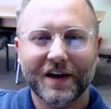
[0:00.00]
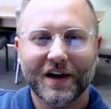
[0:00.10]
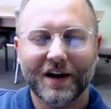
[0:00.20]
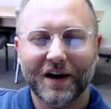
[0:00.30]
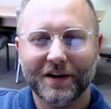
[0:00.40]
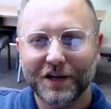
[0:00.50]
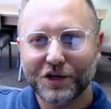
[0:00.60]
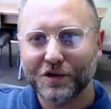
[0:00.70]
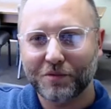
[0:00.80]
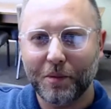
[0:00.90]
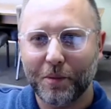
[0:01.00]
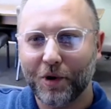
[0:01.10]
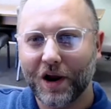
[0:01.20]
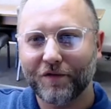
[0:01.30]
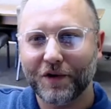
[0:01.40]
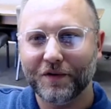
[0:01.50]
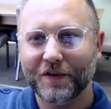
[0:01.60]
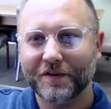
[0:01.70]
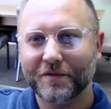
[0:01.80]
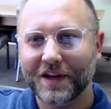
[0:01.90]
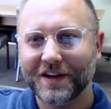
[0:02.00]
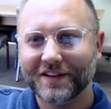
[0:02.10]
Uh, teachers will be praying for you this week.